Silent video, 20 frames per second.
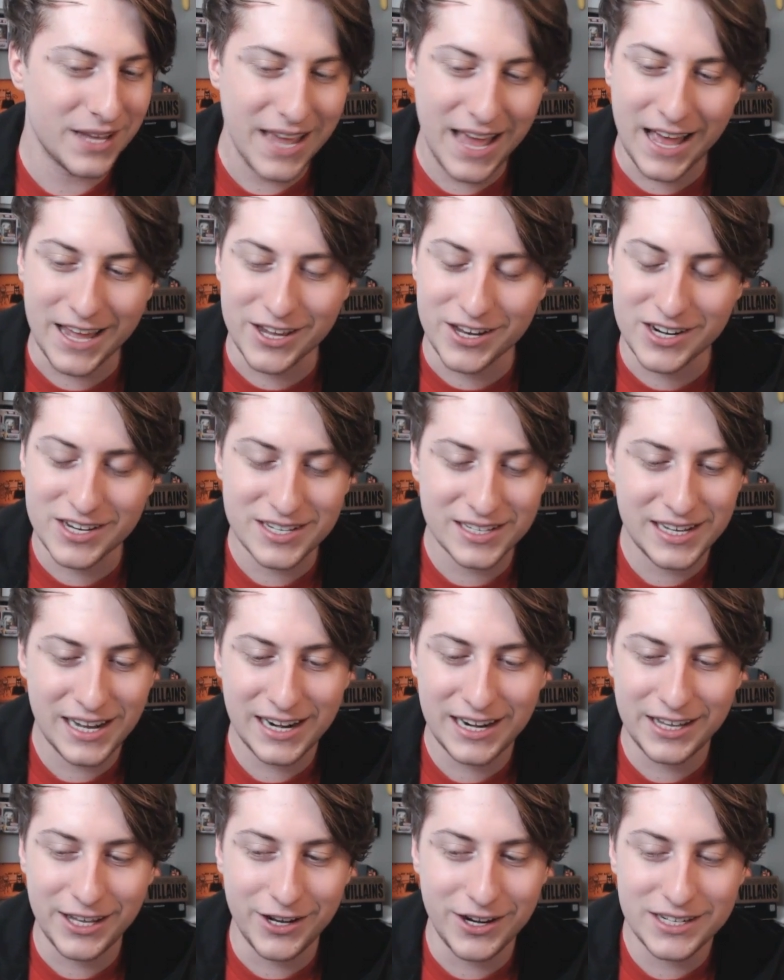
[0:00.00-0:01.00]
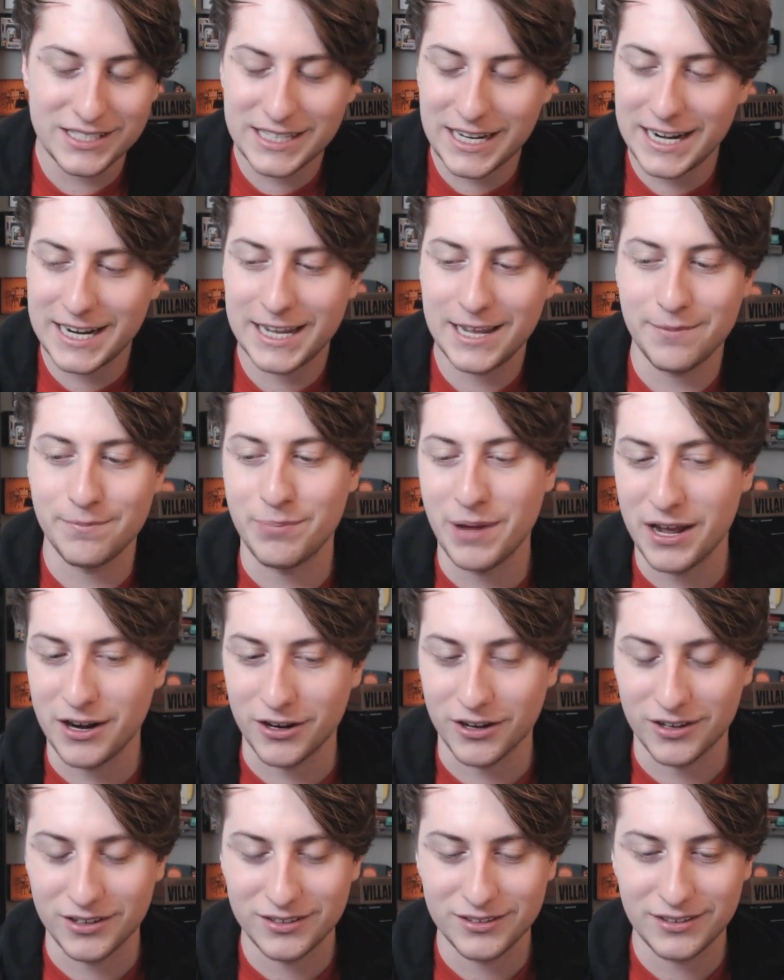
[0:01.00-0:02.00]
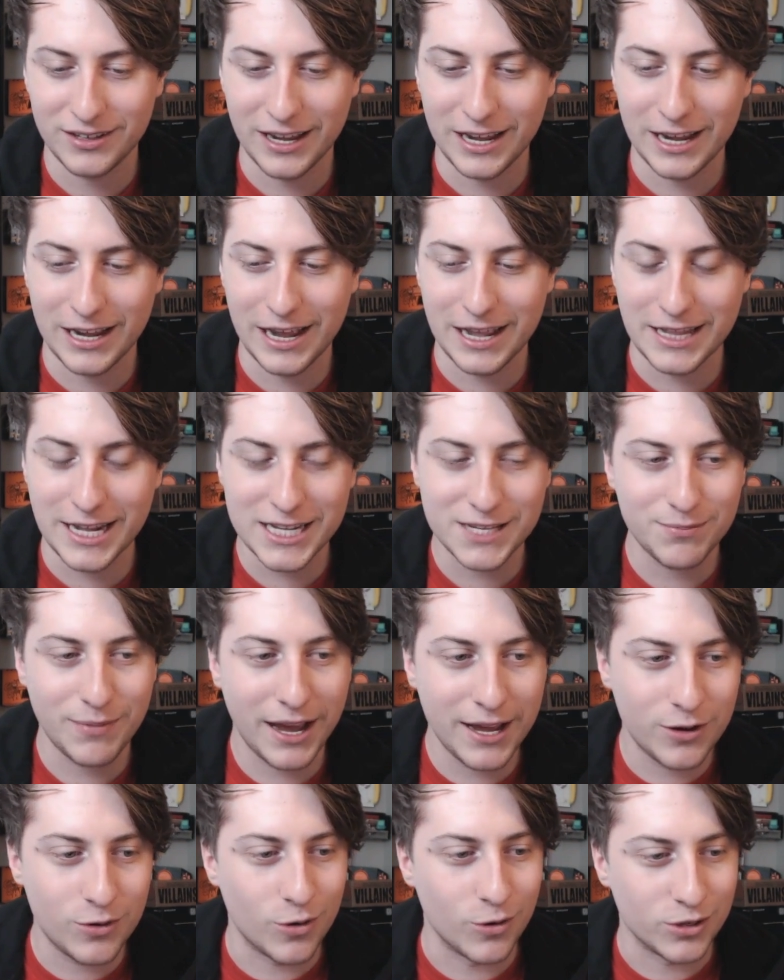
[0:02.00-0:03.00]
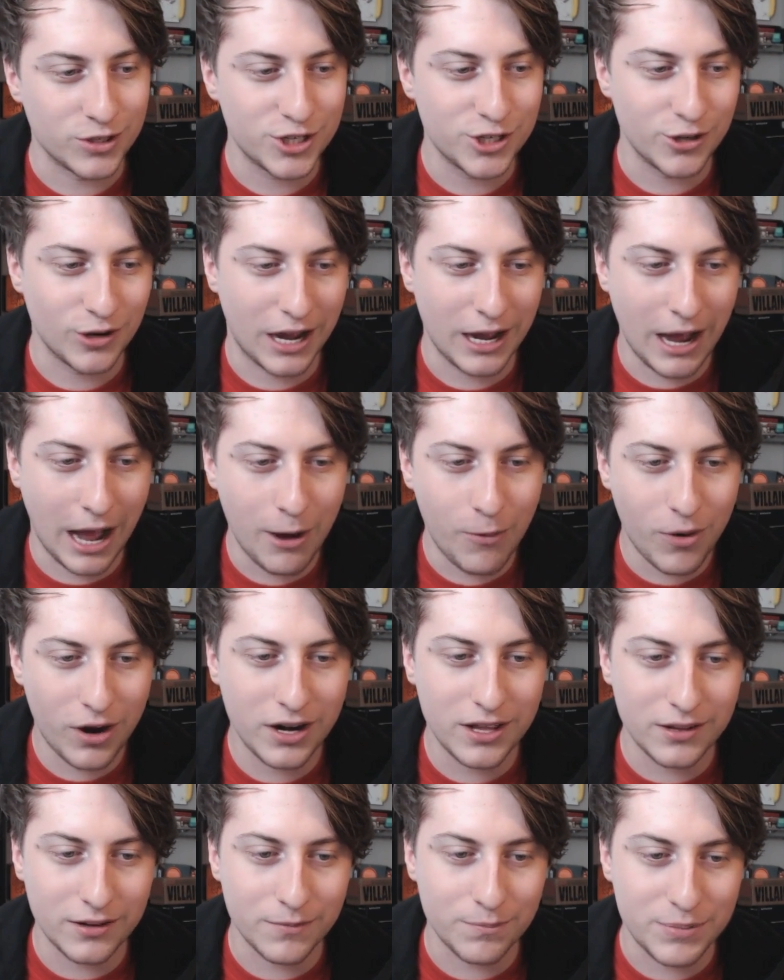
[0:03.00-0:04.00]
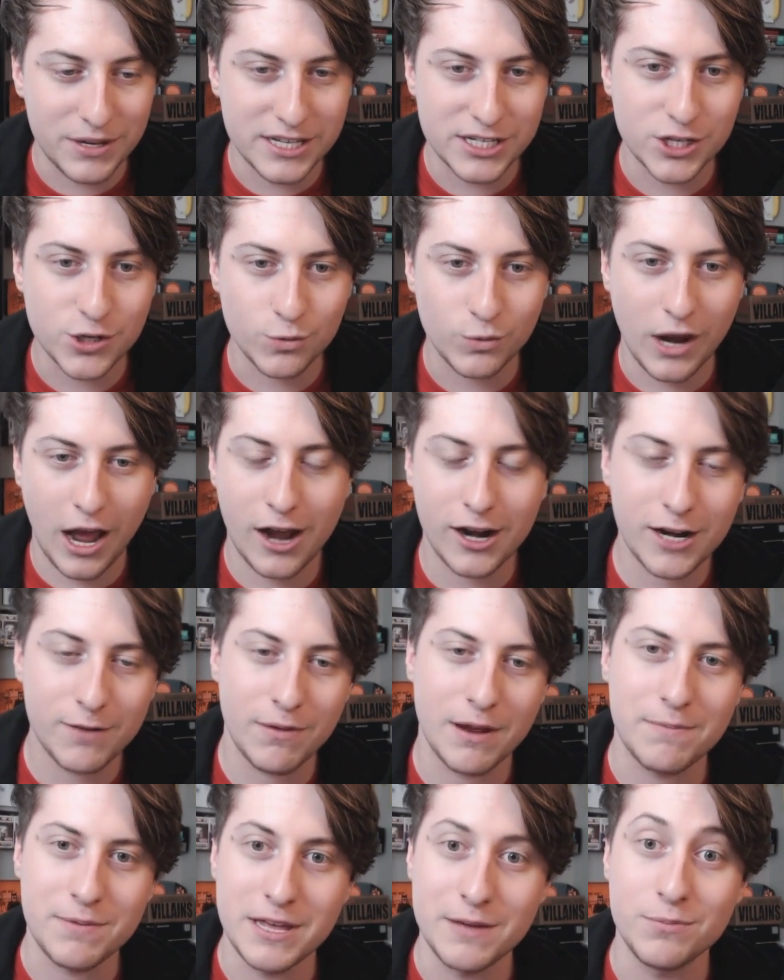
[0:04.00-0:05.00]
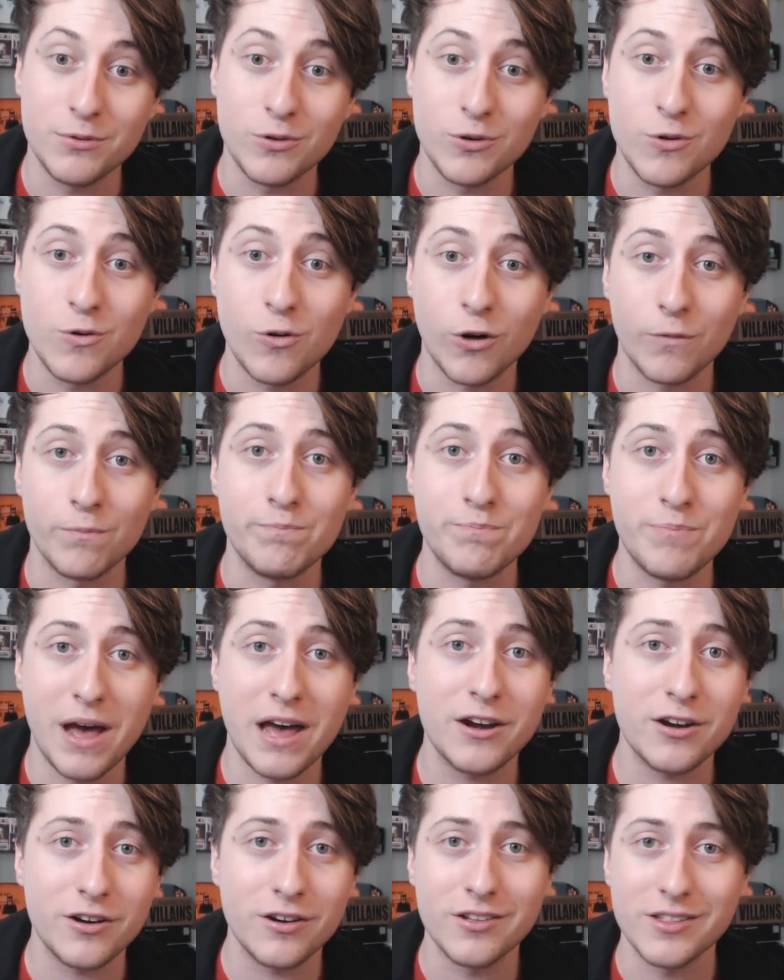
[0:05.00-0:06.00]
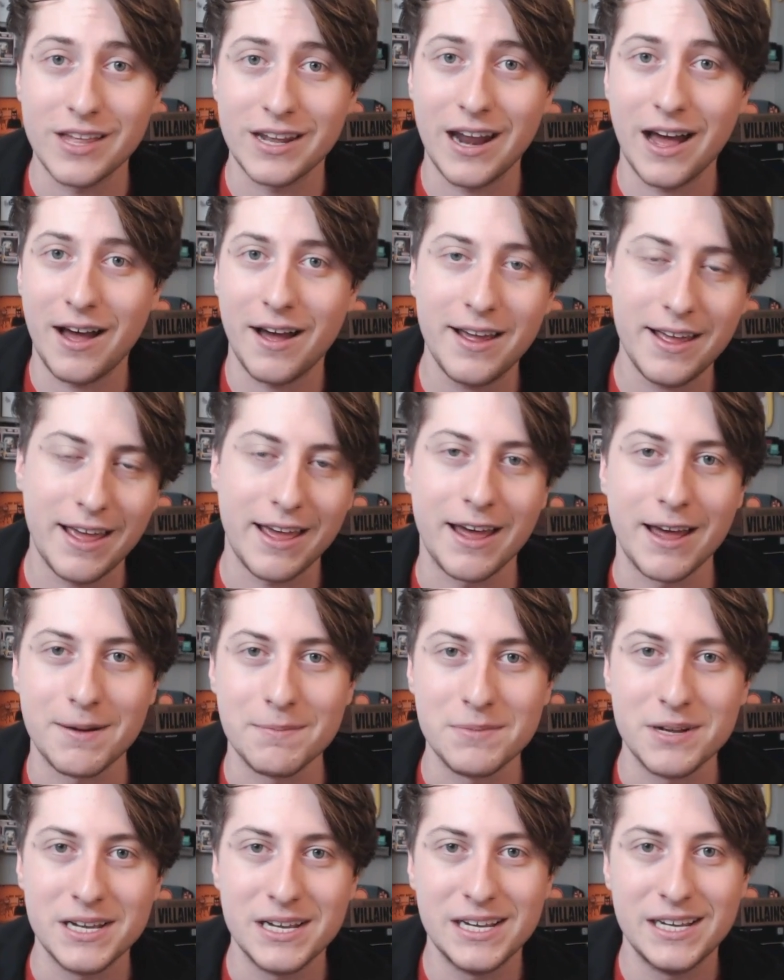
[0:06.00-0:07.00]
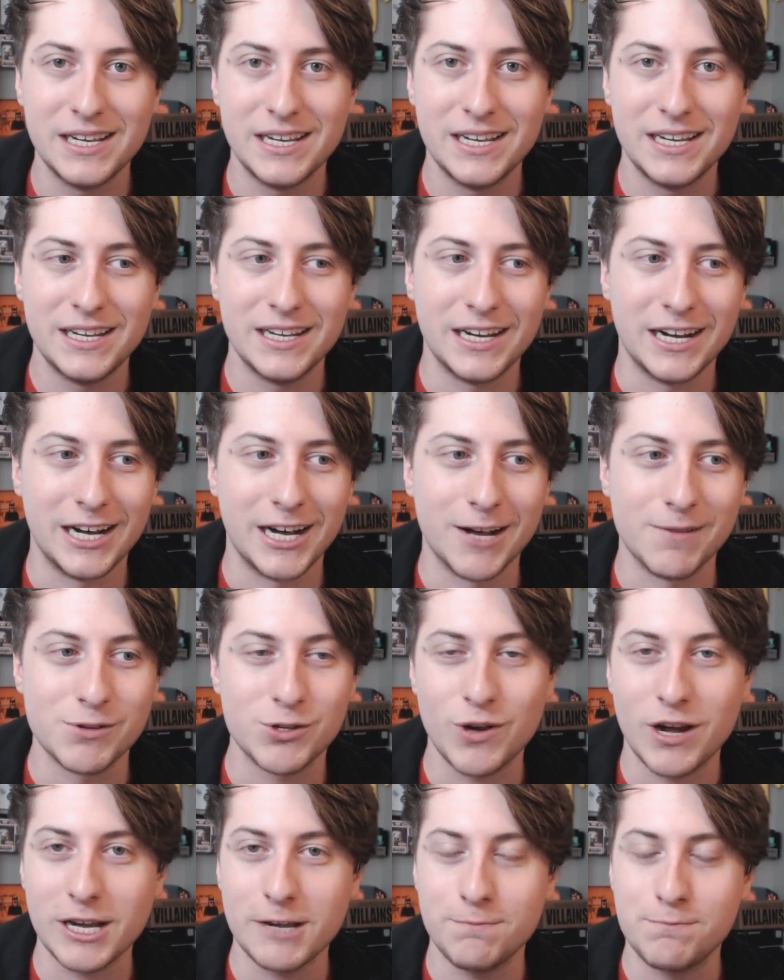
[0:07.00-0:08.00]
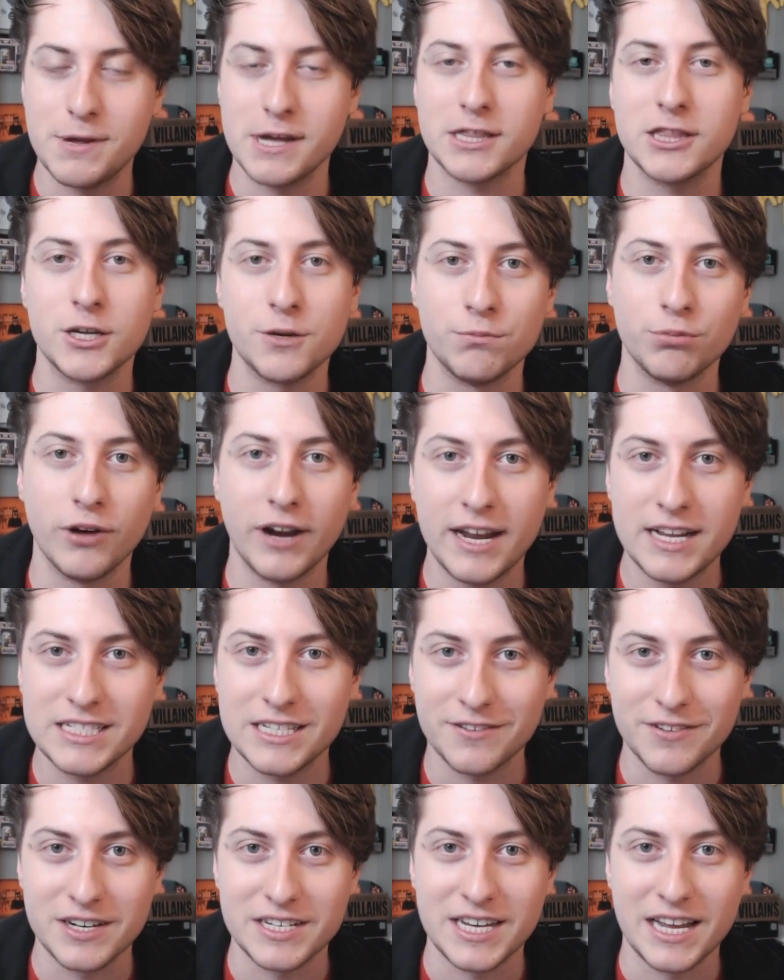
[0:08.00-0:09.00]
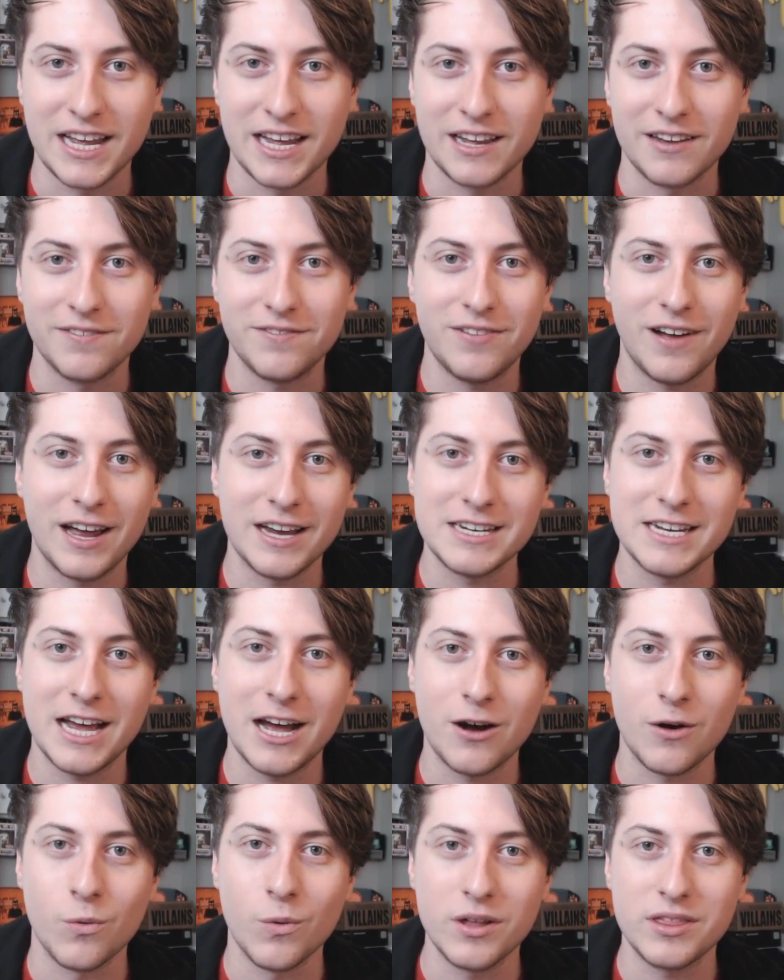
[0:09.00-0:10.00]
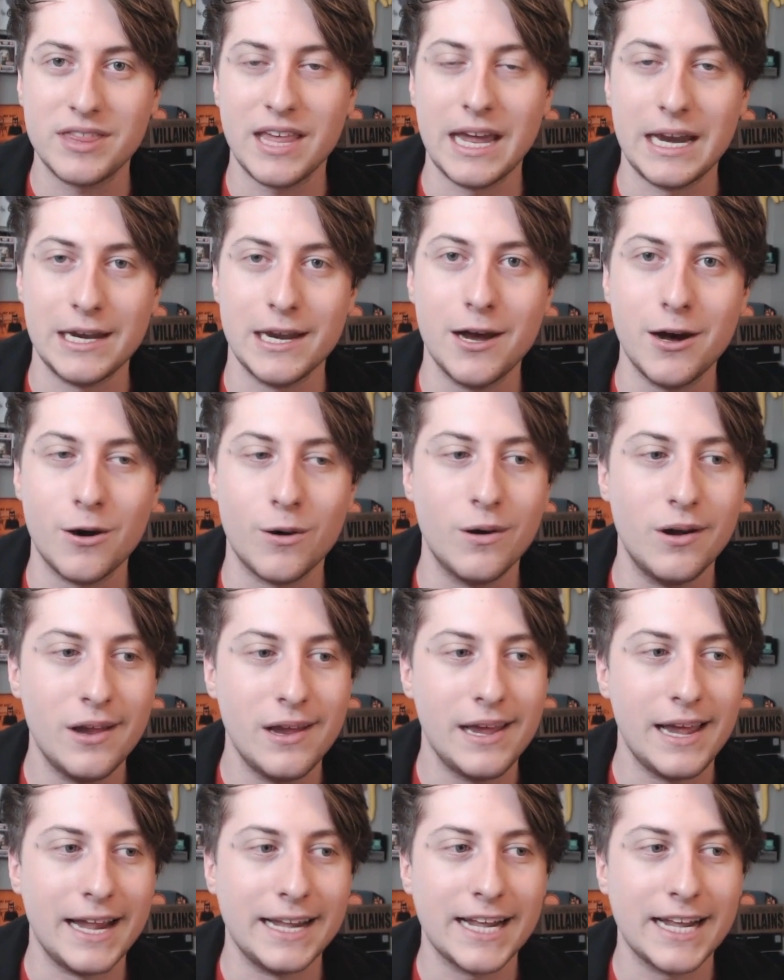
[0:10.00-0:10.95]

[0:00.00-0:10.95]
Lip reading: yeah, you just gotta get better, and that's my goal too. I want to be surrounded by people who are better than I am, so I can pick their brains every day and find out what they know.